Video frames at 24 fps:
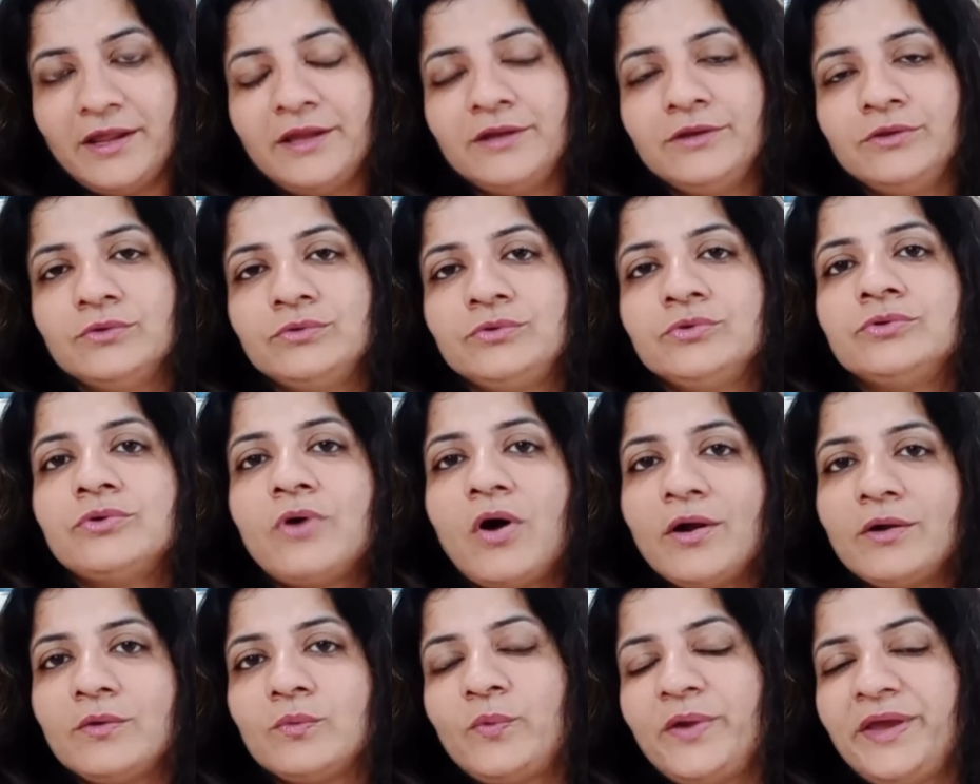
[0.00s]
And you do
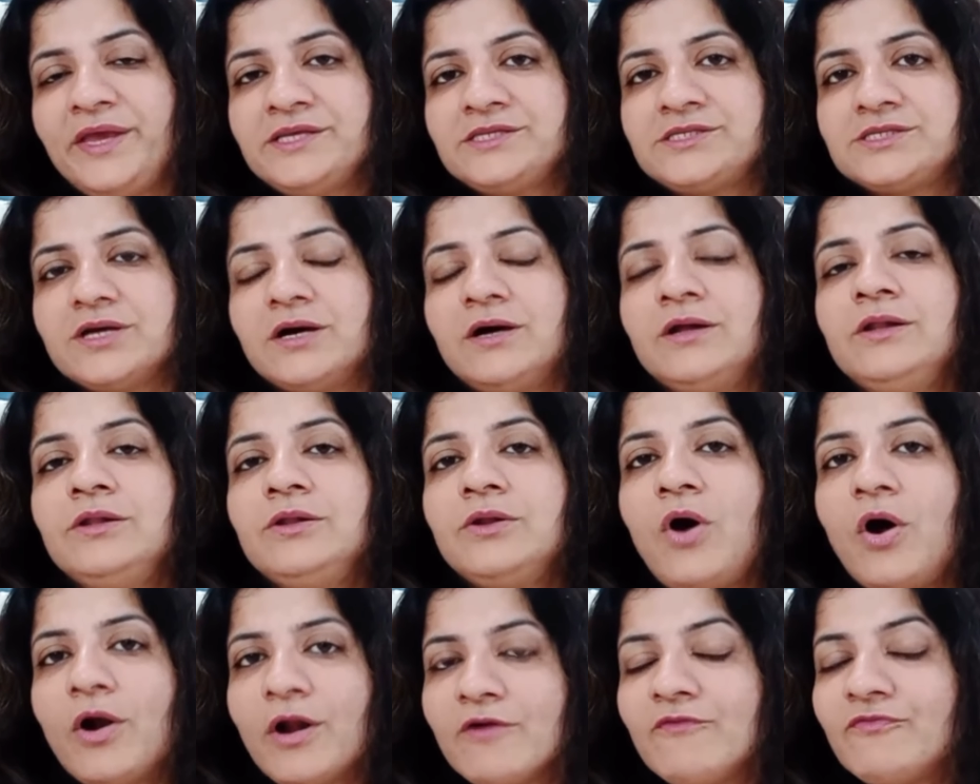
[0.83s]
not waste a
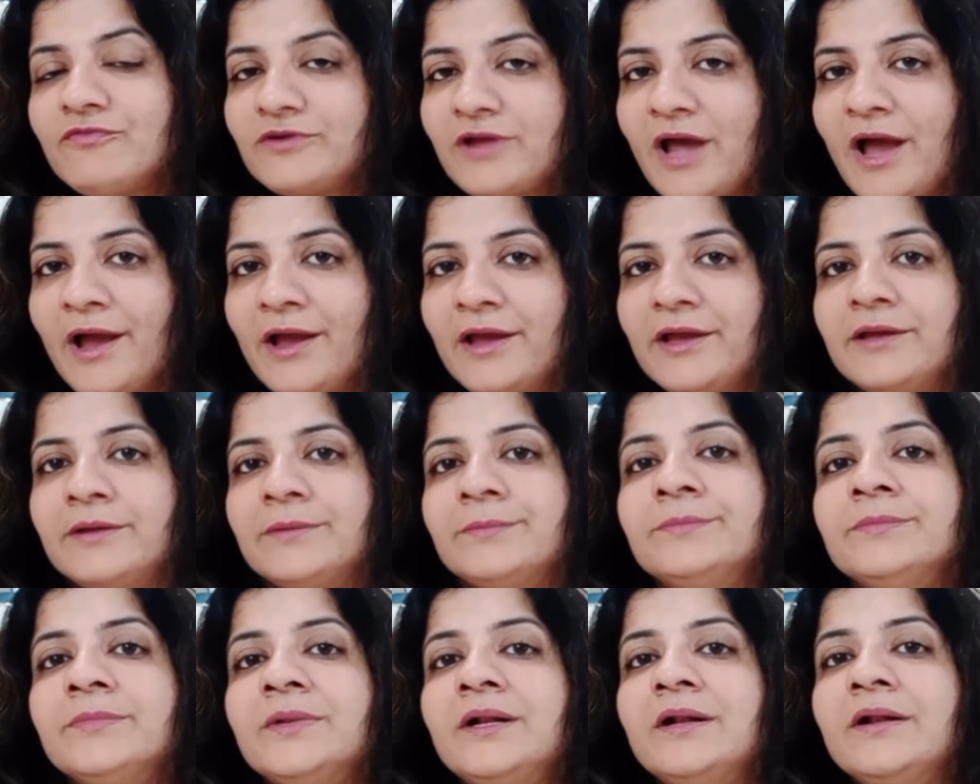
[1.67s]
lot of
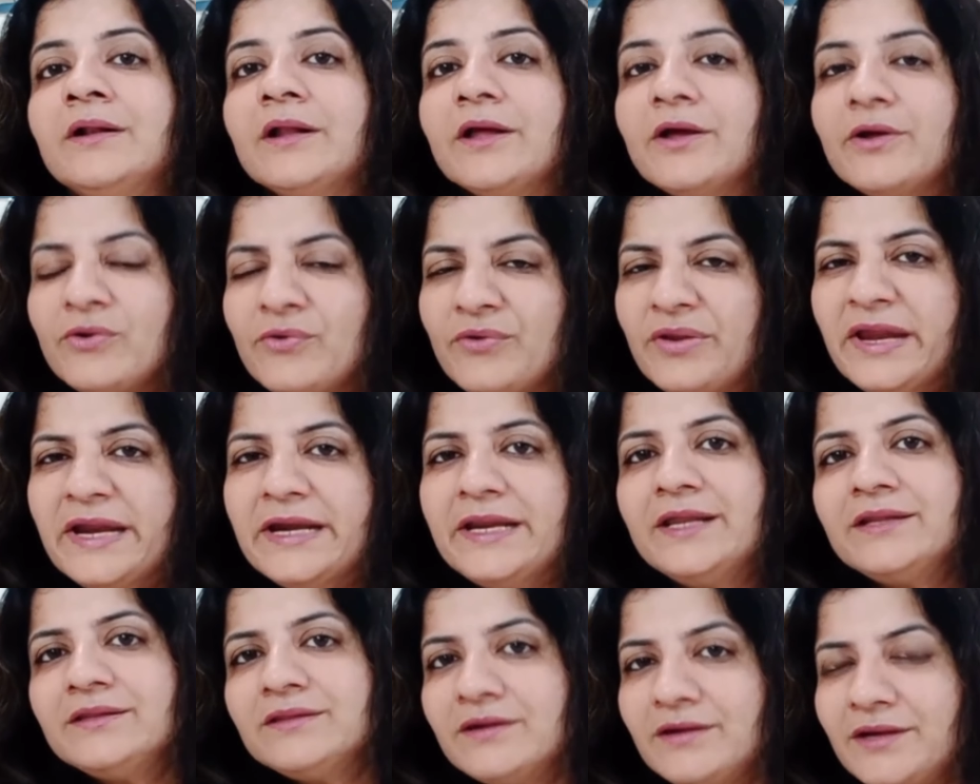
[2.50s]
time
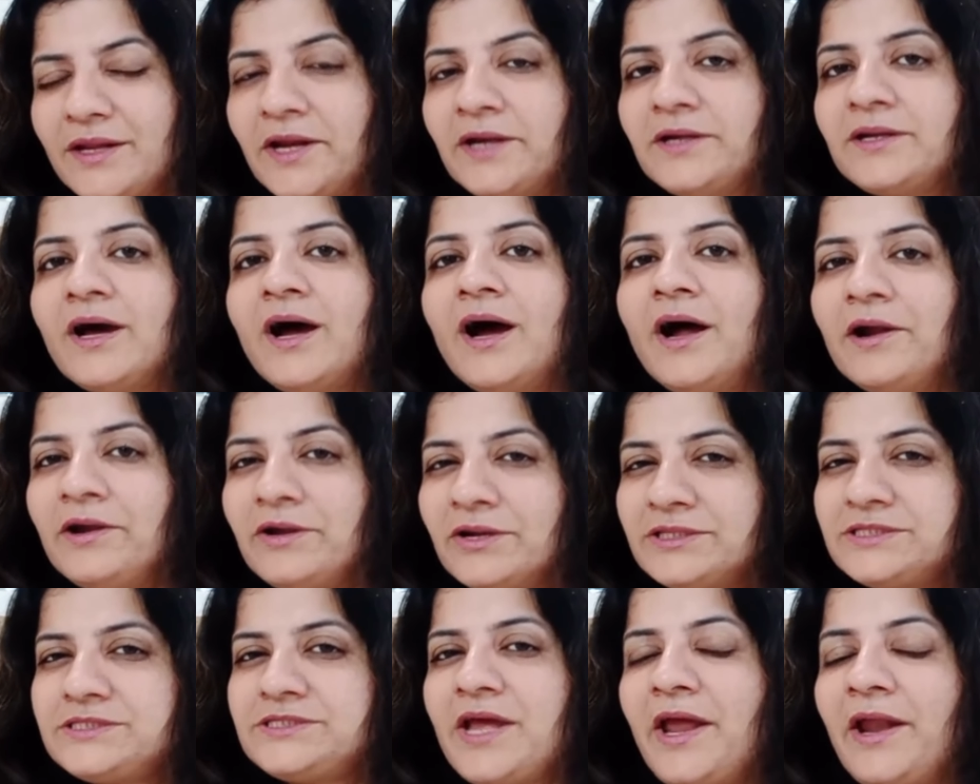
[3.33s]
reading the data,
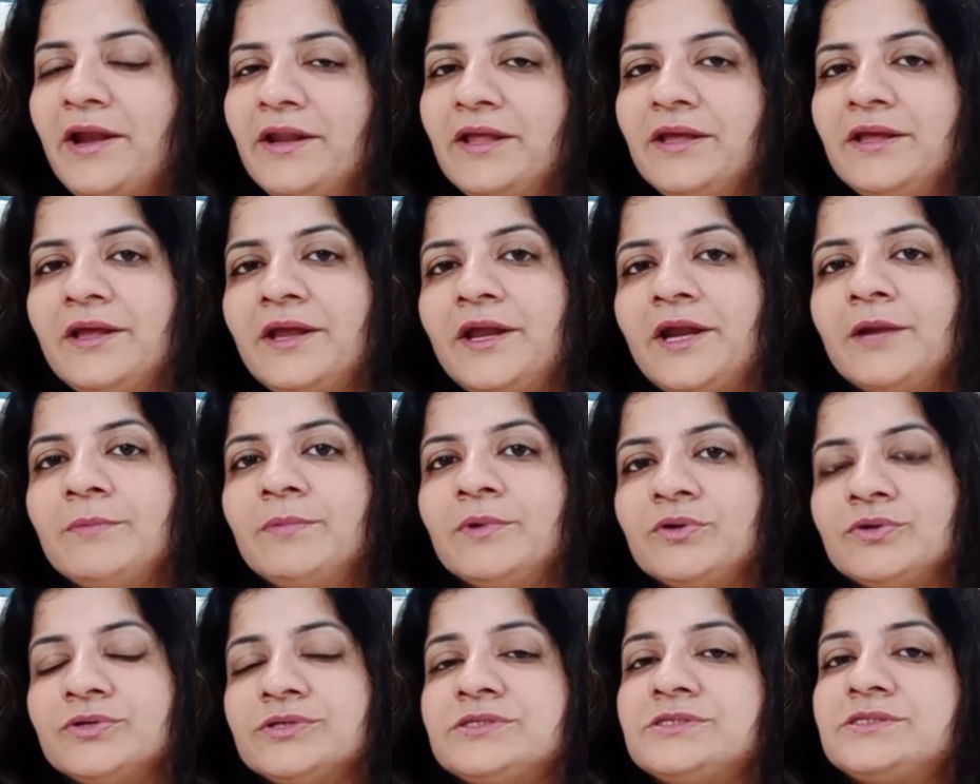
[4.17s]
understanding it,
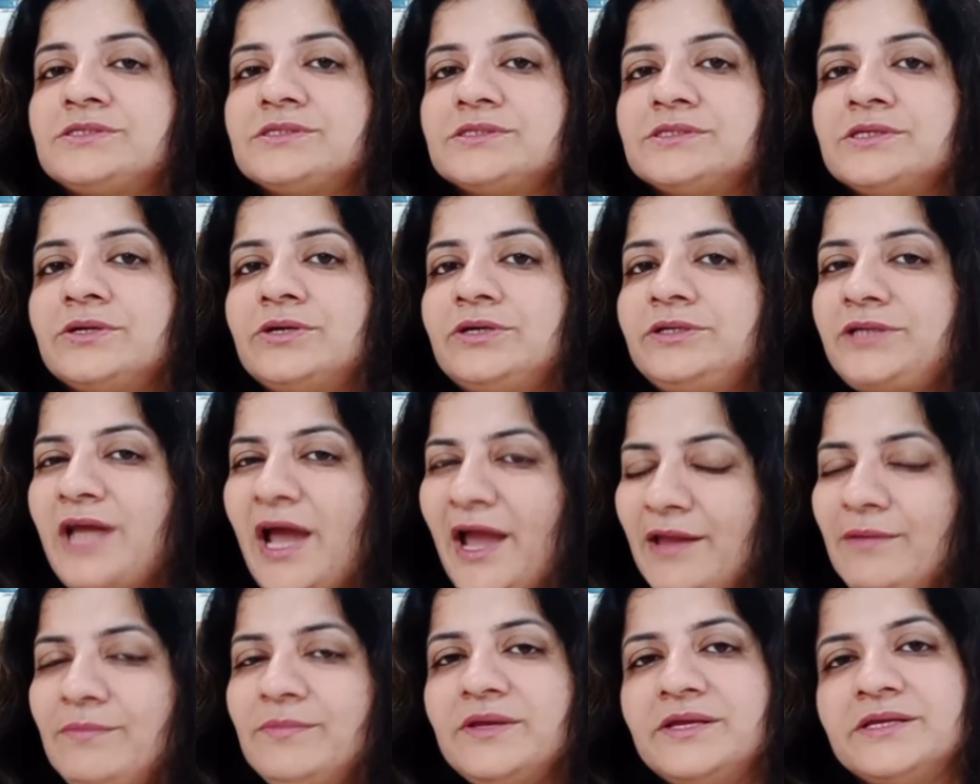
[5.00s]
because,
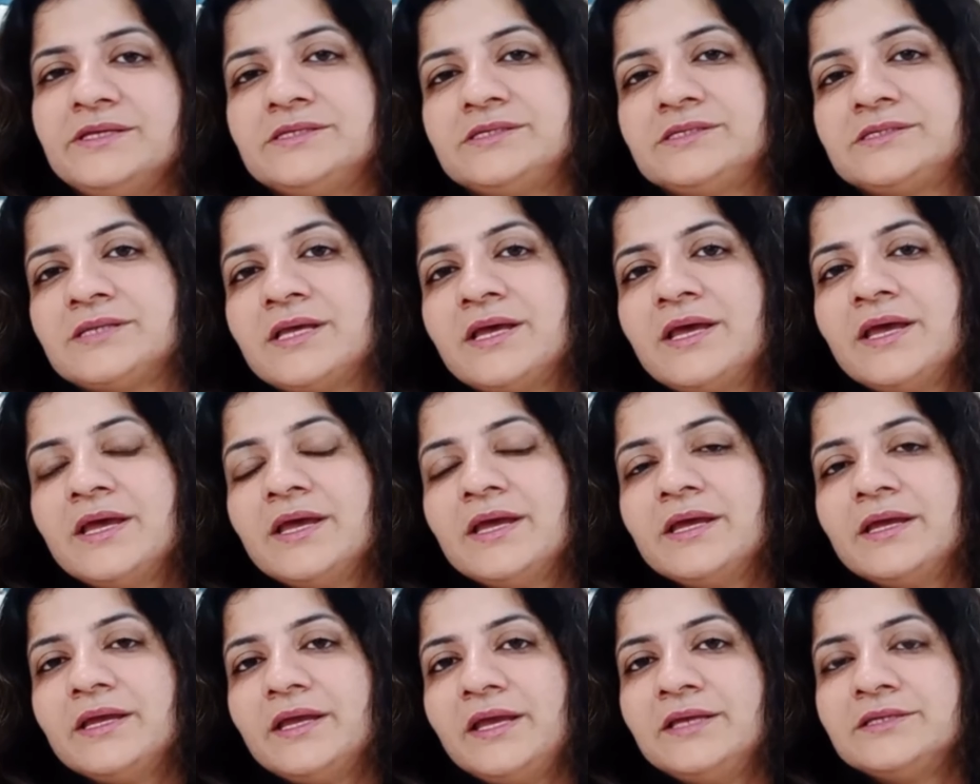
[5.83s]
time is
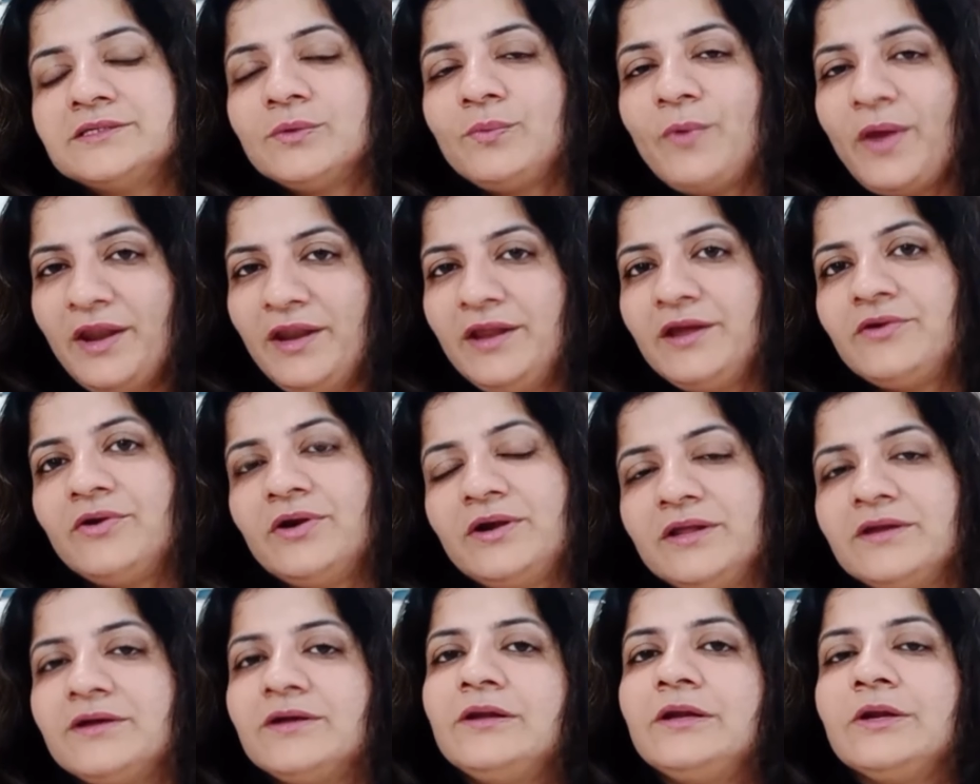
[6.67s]
a very
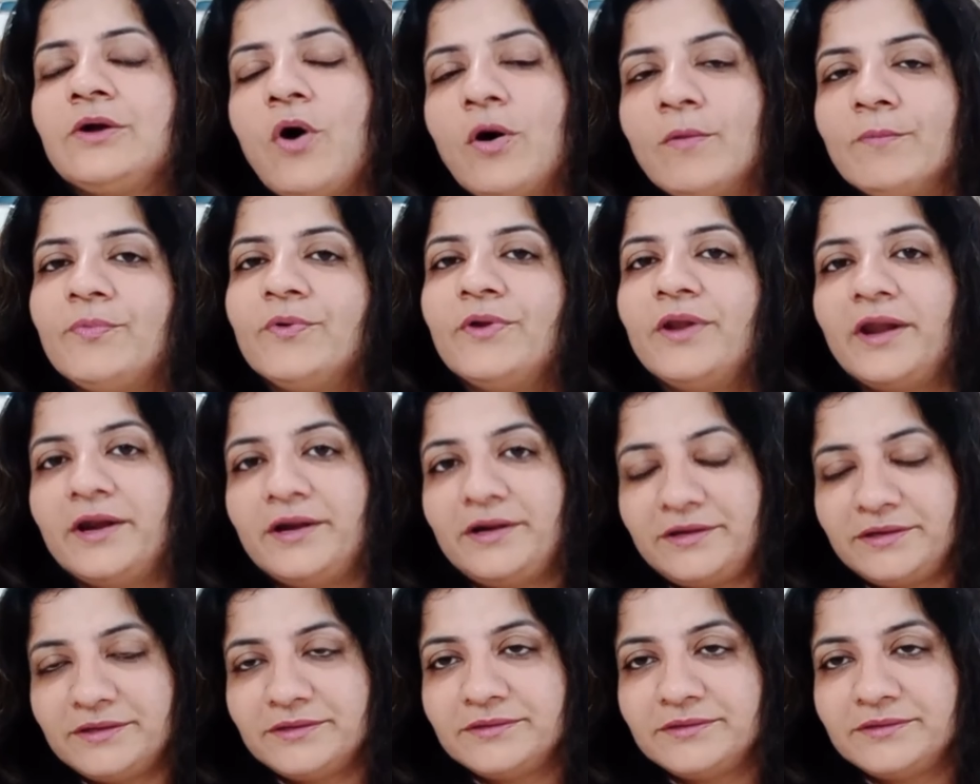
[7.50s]
critical component.